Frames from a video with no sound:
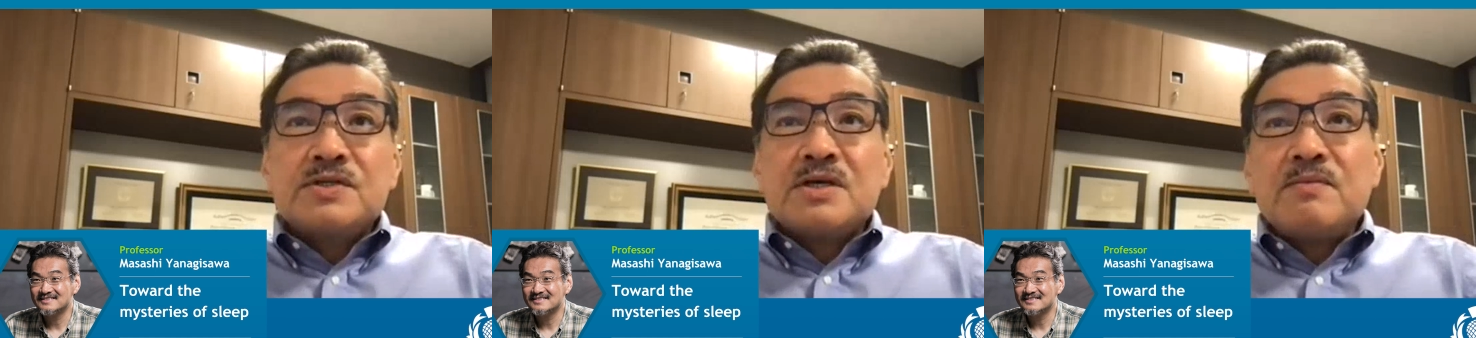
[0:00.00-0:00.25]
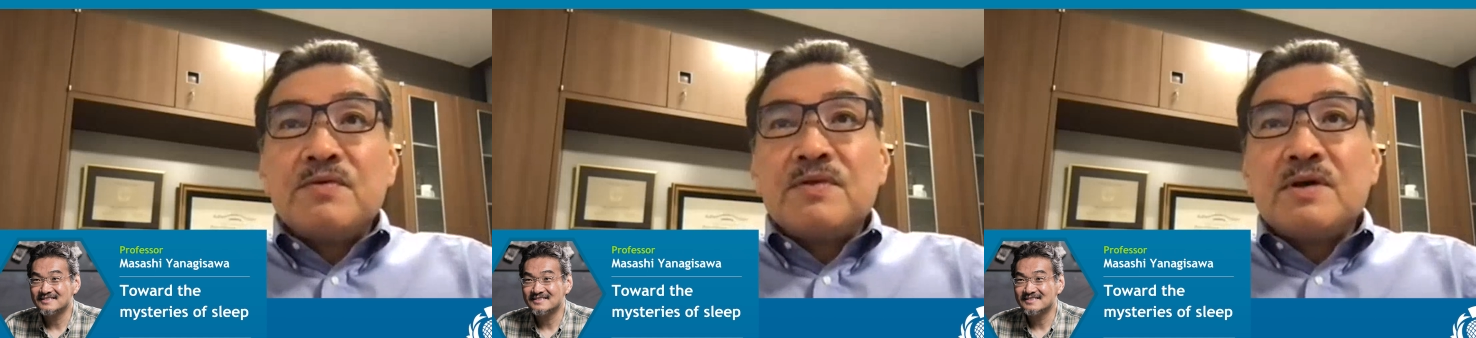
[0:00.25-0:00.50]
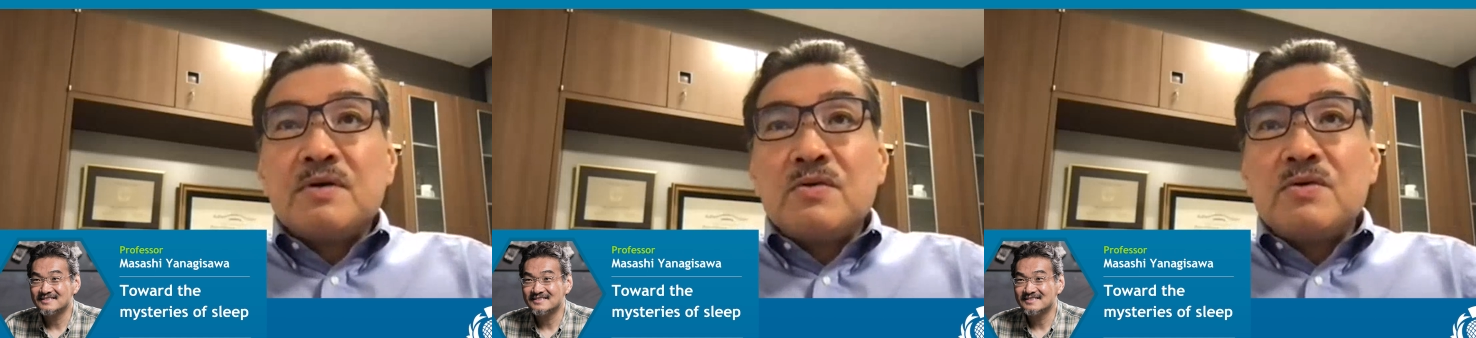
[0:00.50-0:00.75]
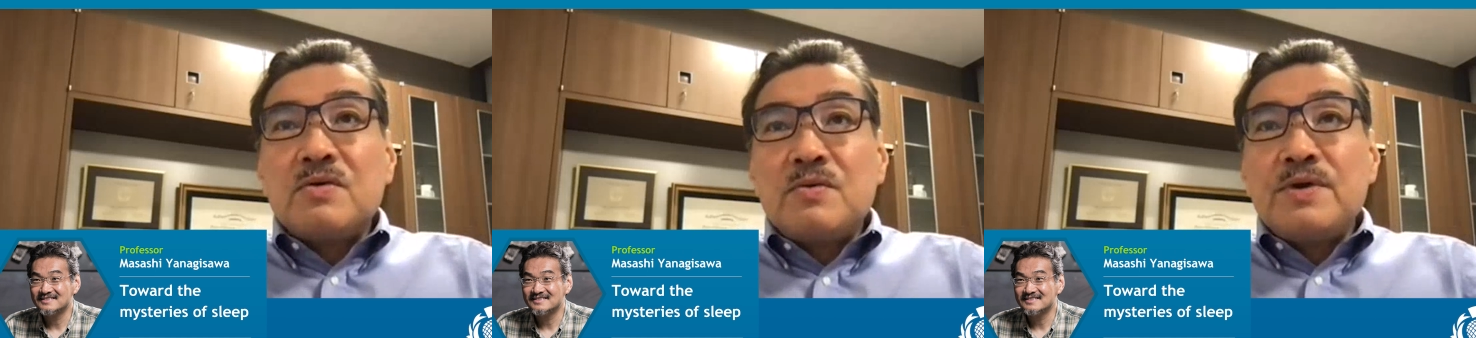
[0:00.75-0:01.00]
Speaker 1: some of the
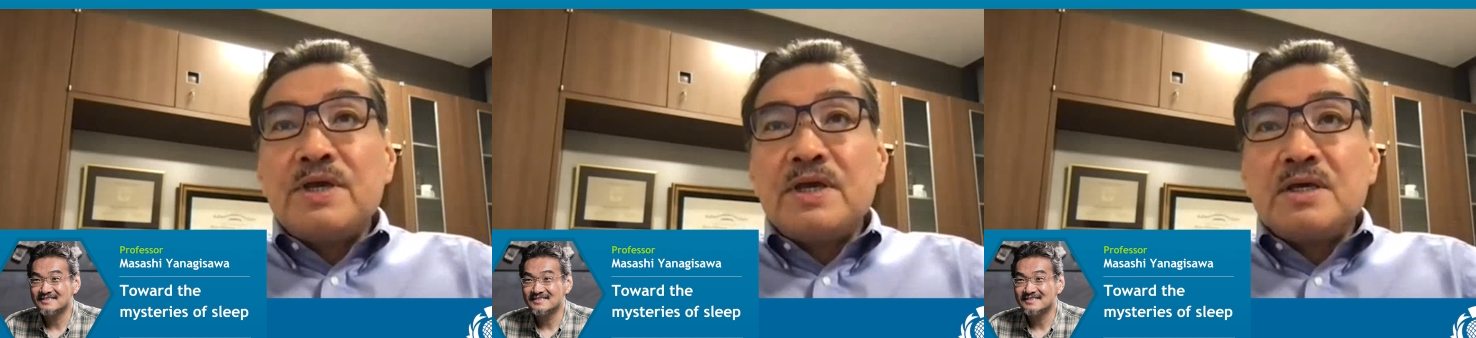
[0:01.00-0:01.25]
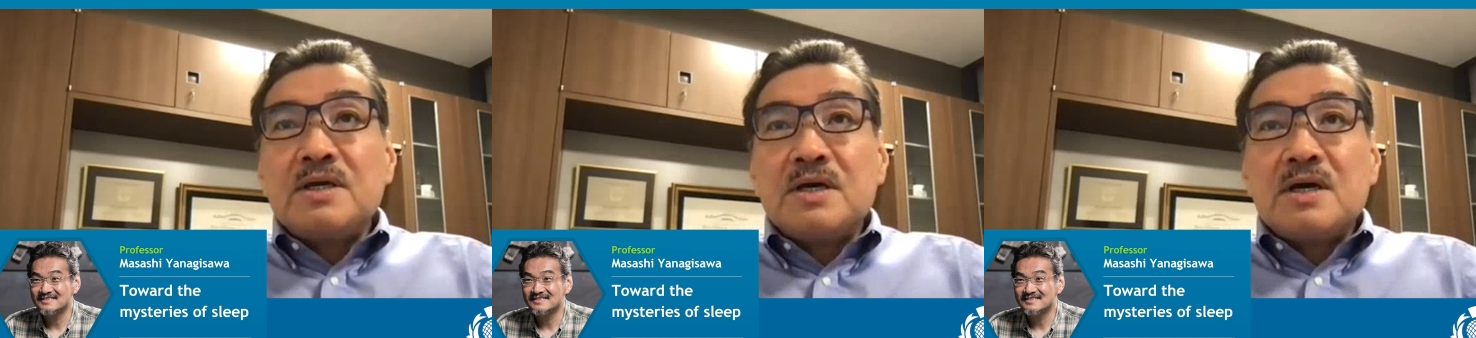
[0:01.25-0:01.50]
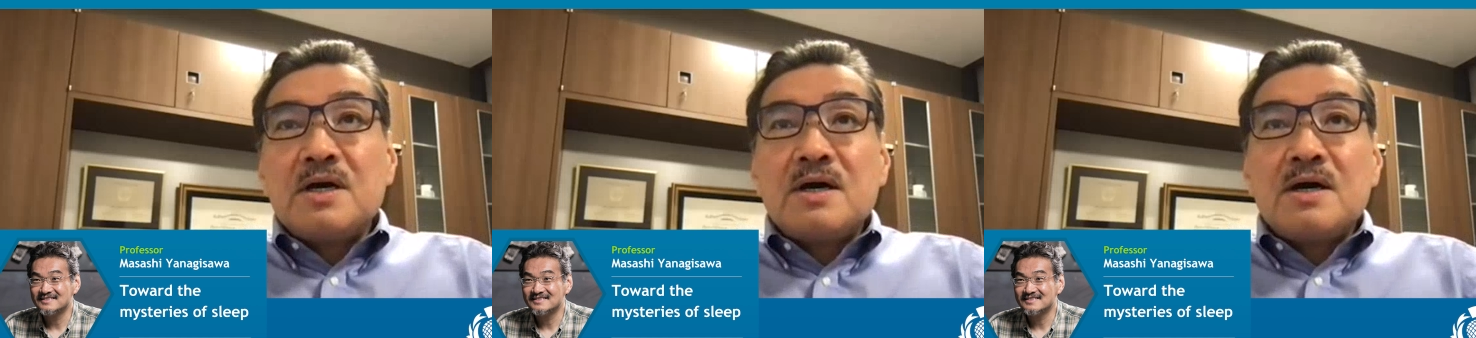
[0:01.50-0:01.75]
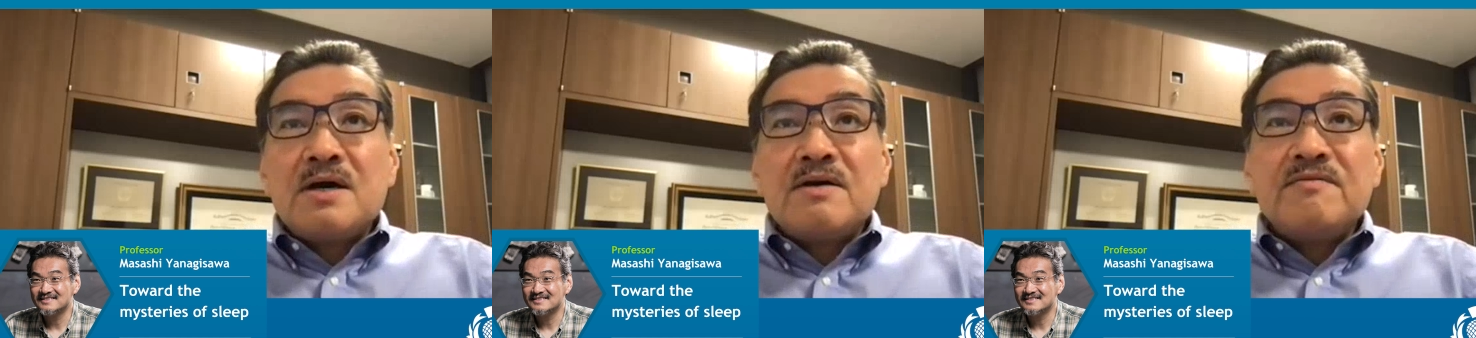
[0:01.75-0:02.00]
ongoing,
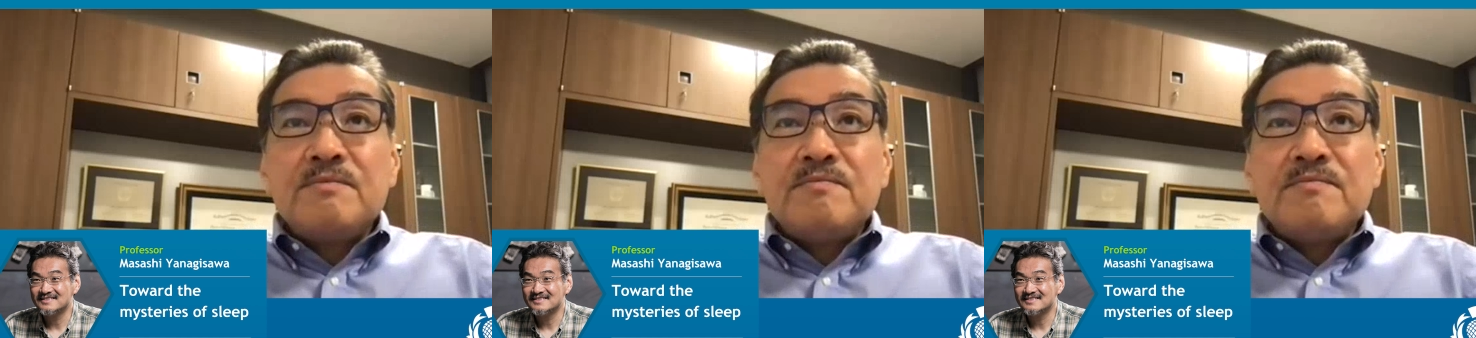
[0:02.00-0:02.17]
uh,